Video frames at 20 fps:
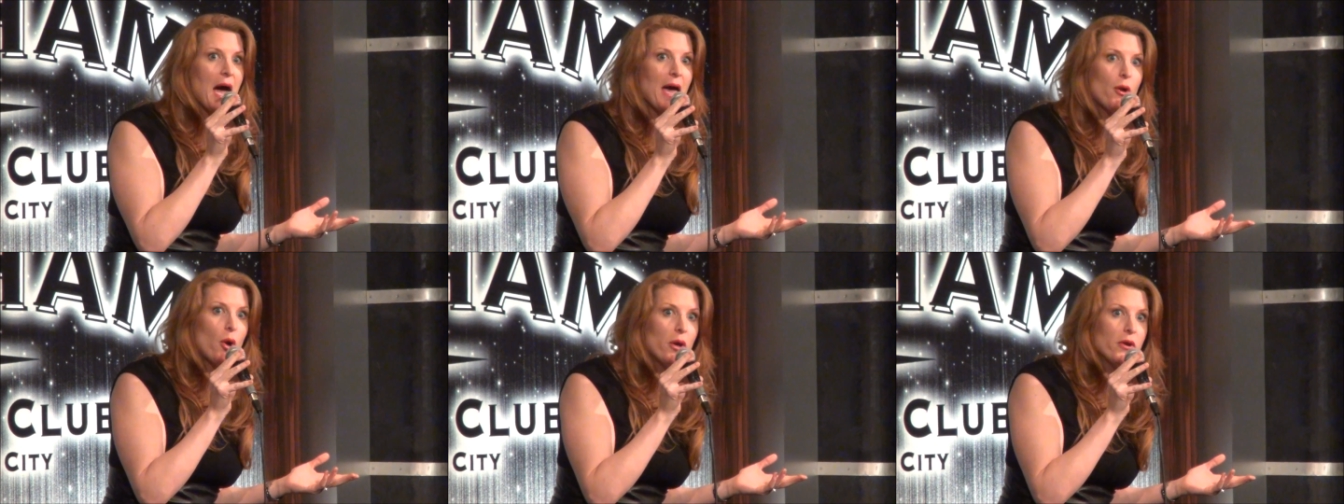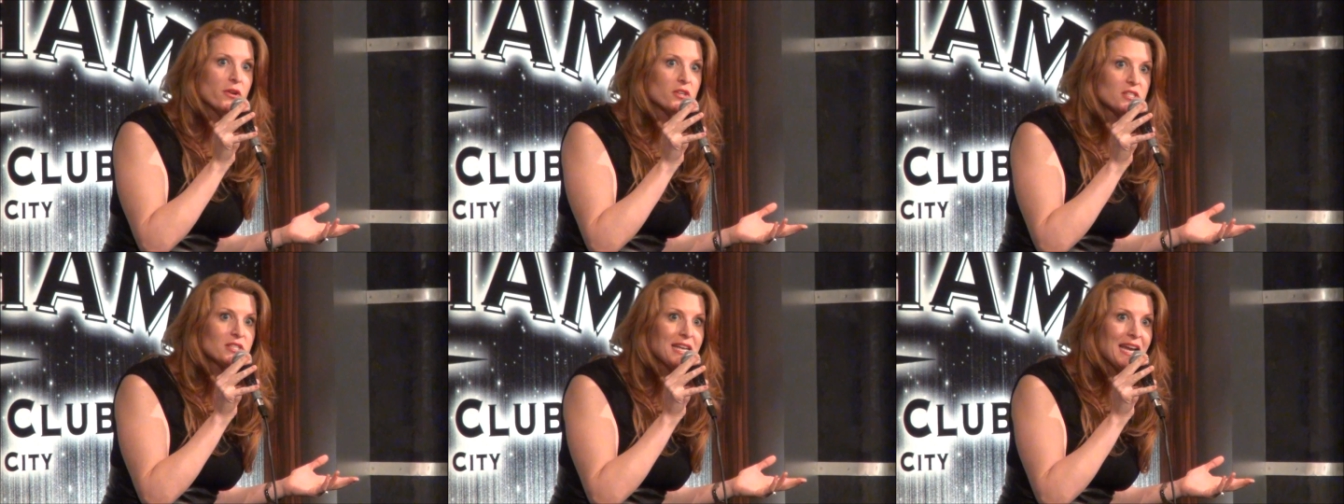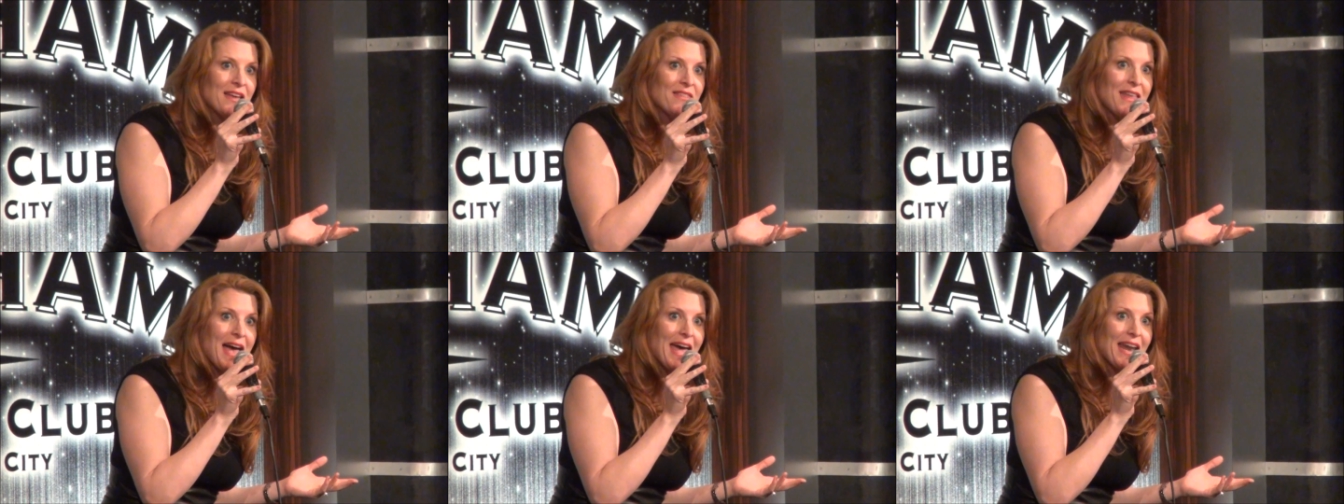I don't
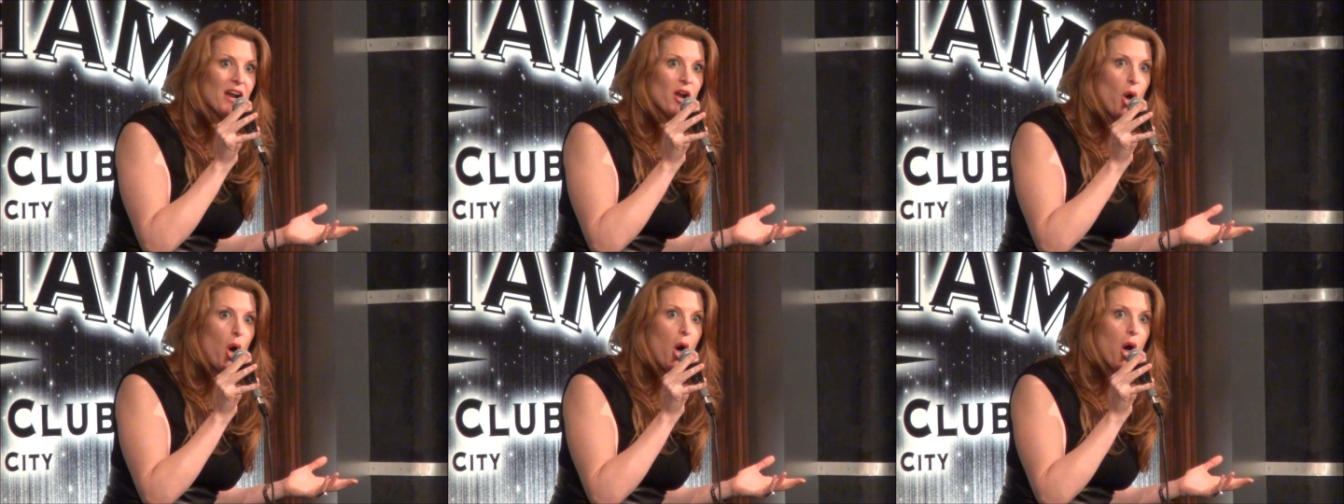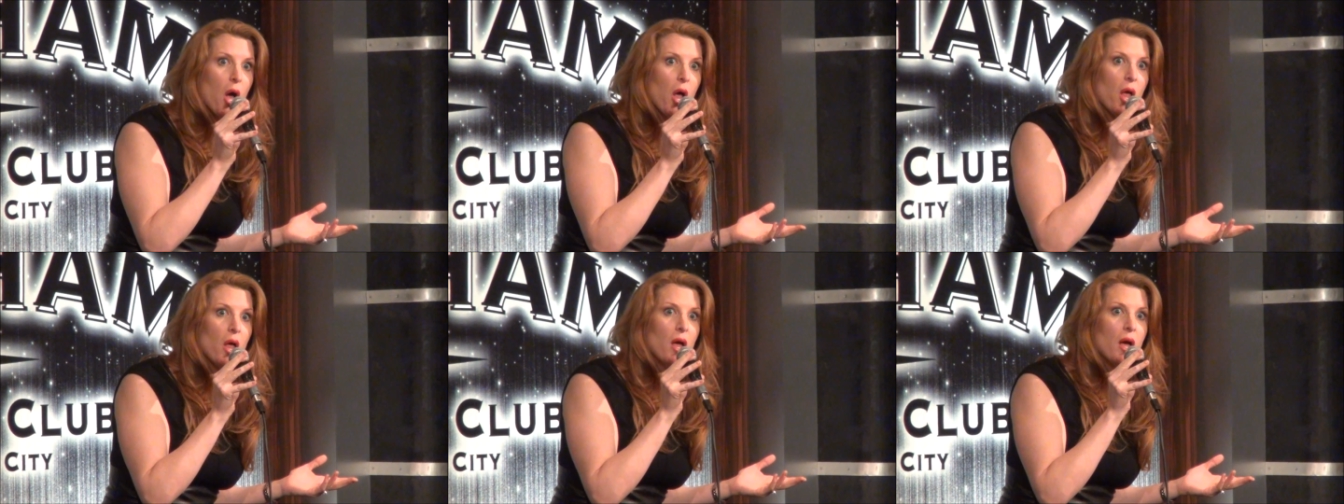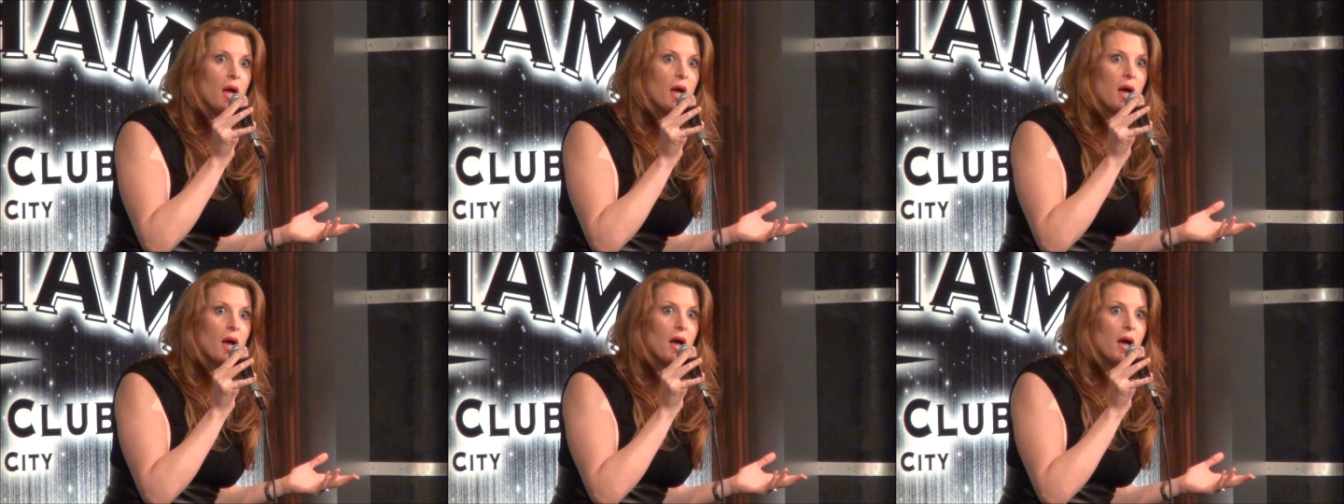understand that at
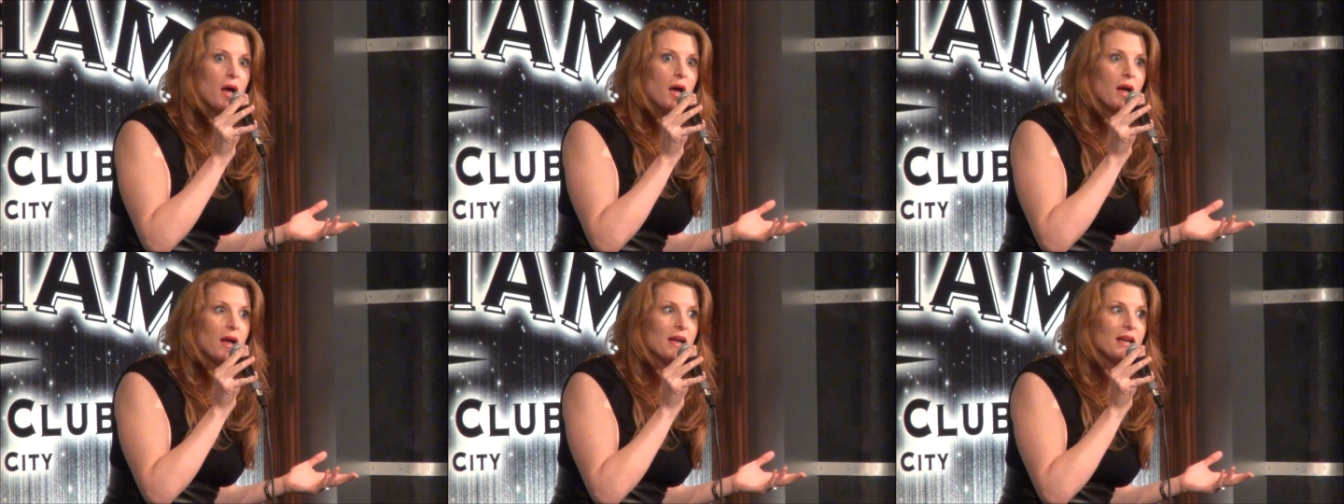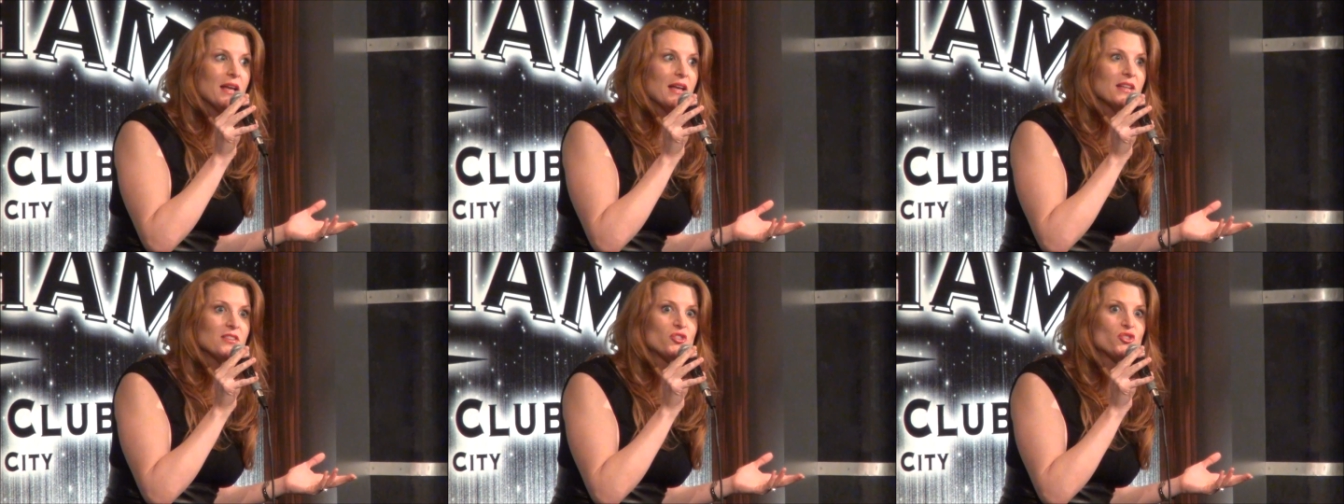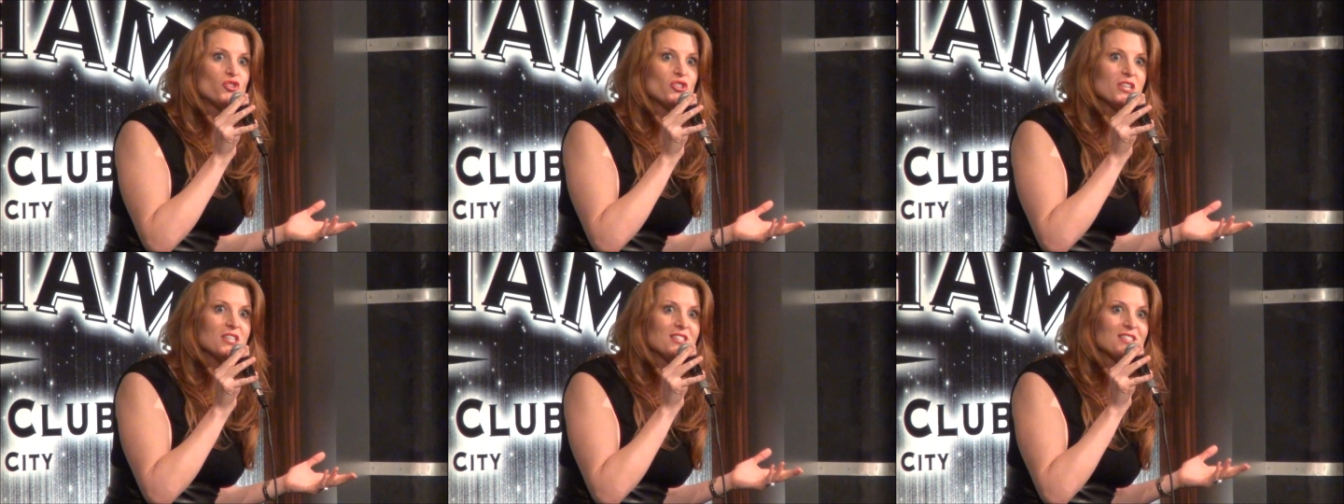all. It's